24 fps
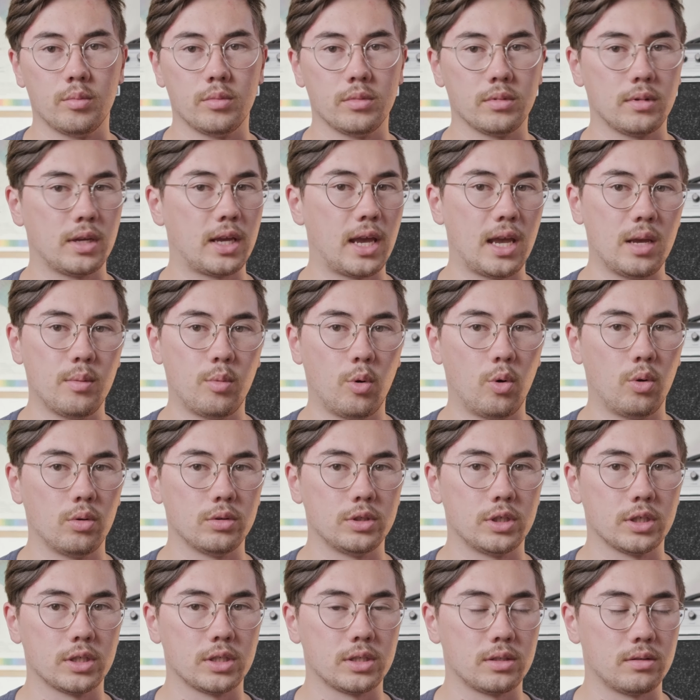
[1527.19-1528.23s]
cable,
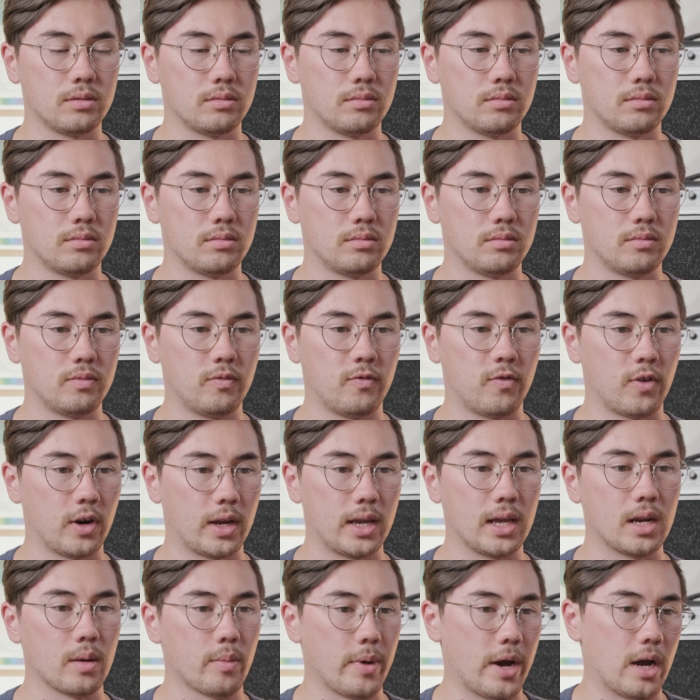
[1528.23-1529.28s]
just
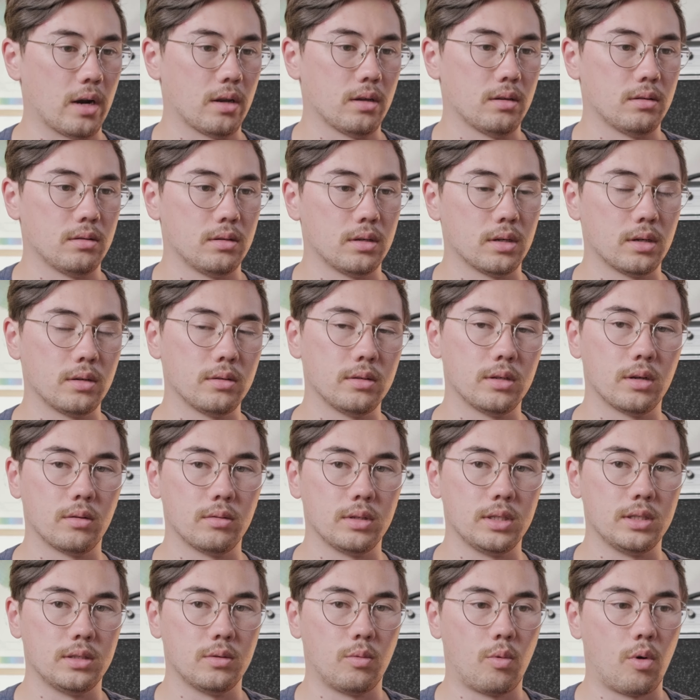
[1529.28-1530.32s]
forget about it. You don't
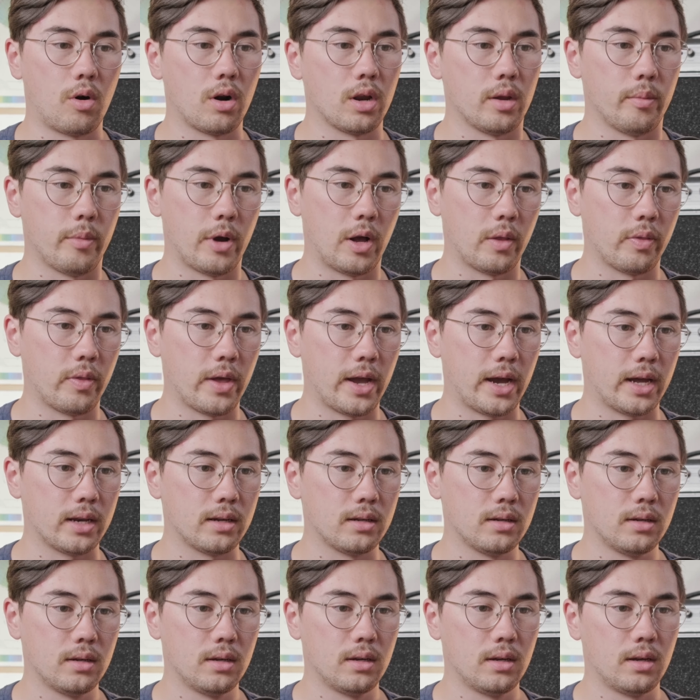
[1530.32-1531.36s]
need to worry about that.
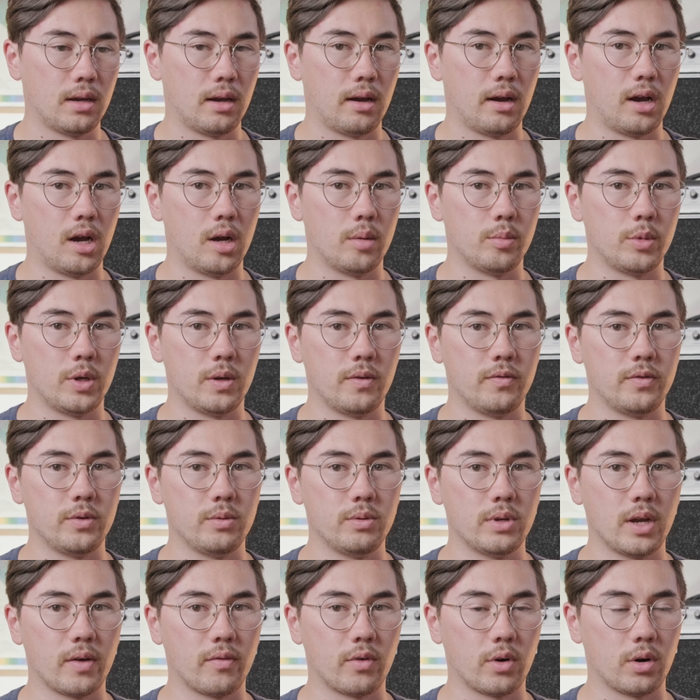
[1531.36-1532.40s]
If you
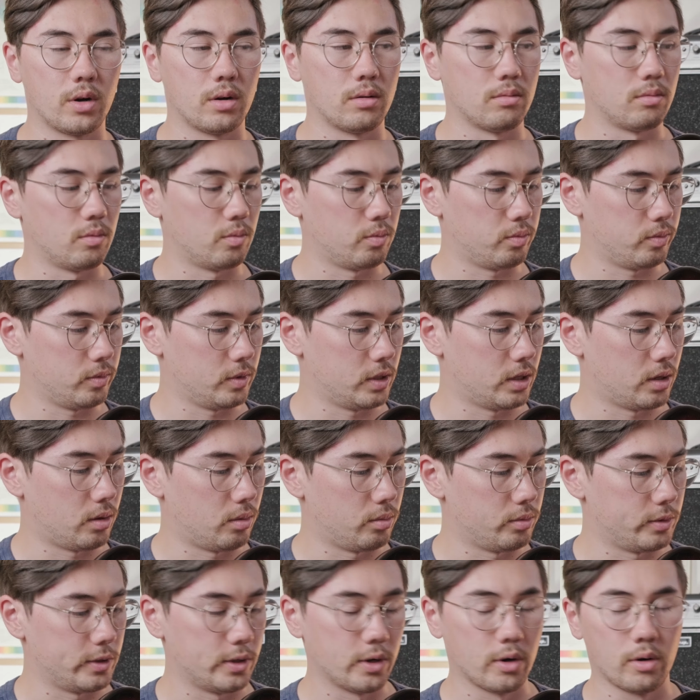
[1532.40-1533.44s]
never,
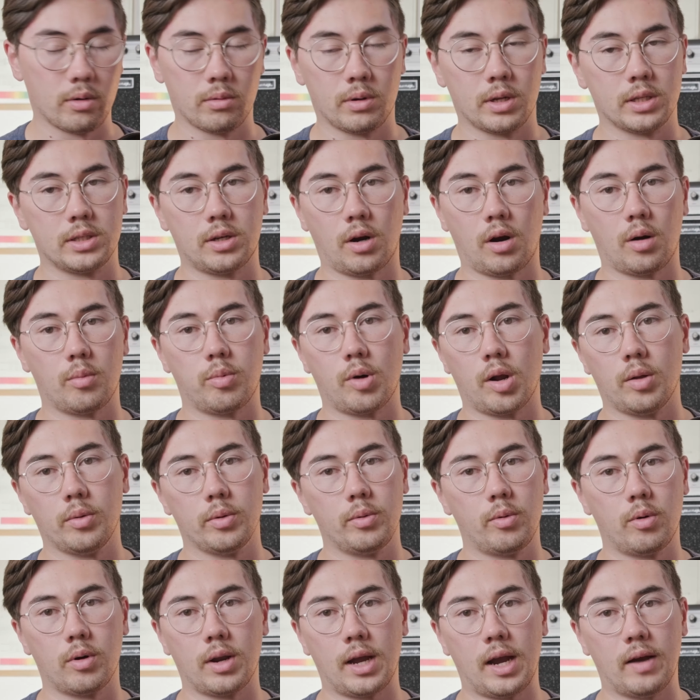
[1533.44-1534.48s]
your guitar probably
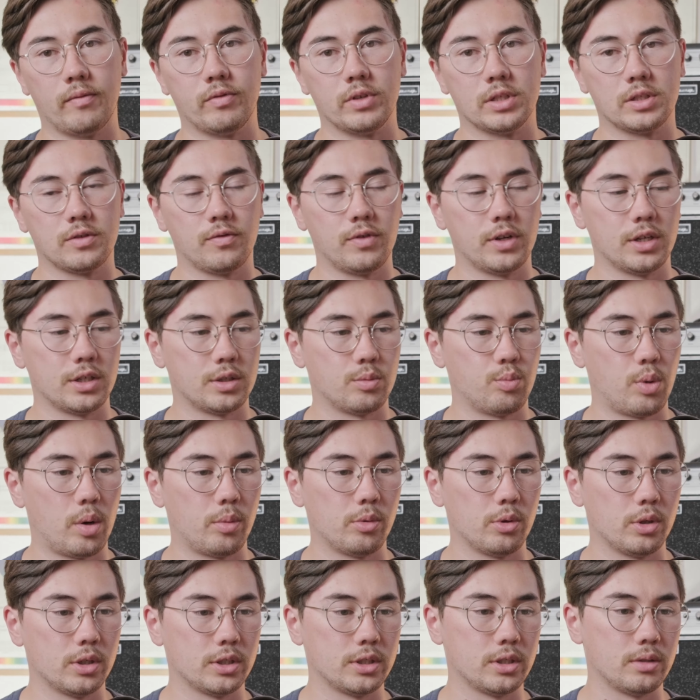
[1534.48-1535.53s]
won't have this finish
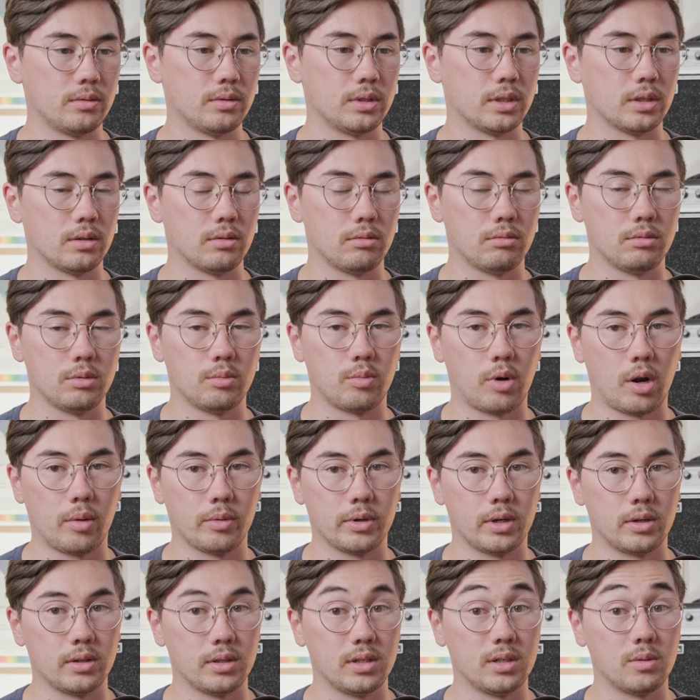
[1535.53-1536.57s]
bubble issue, so you probably
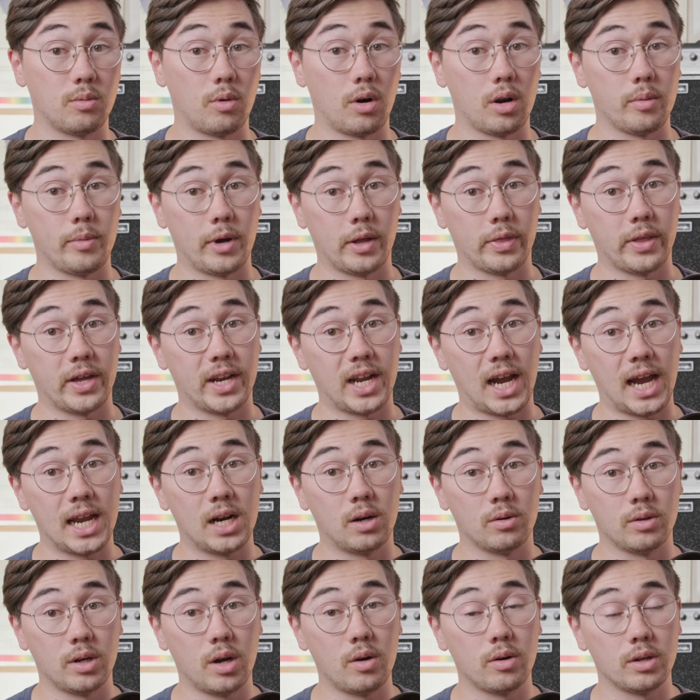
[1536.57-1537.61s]
don't need to worry about that. I
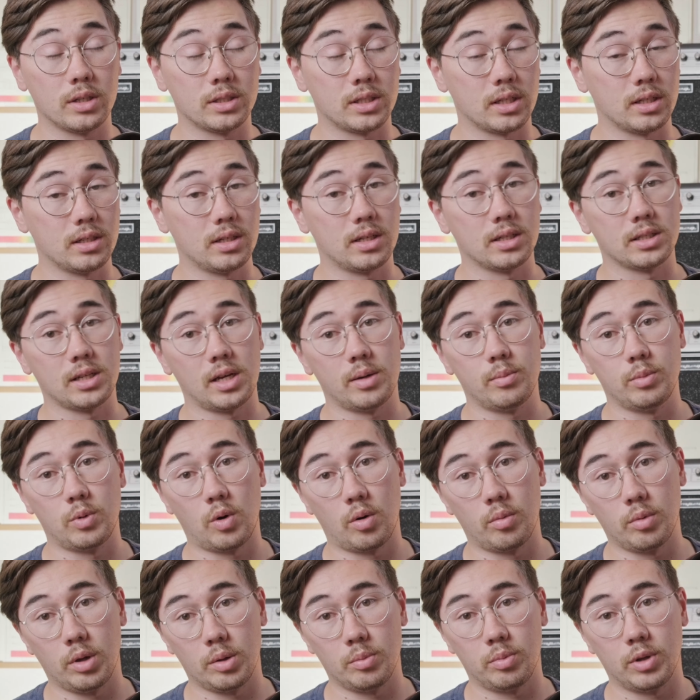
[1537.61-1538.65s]
don't notice it because I
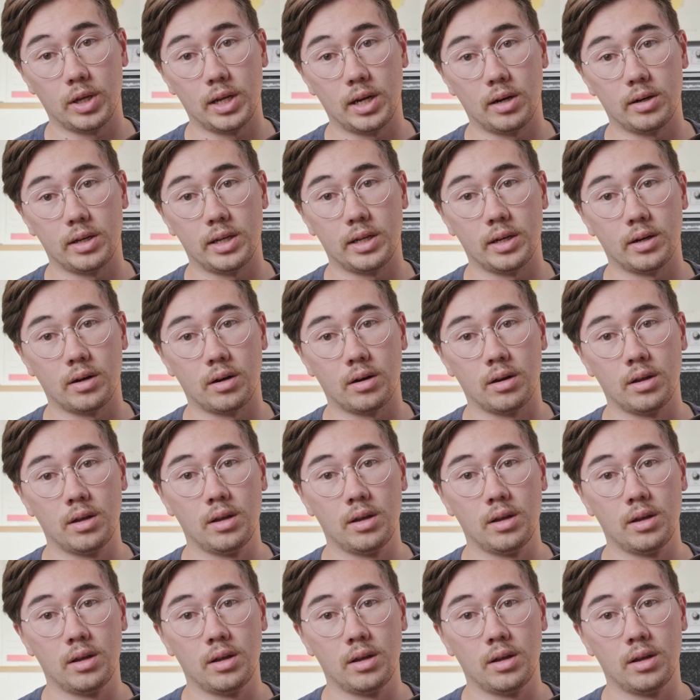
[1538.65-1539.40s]
normally play down here,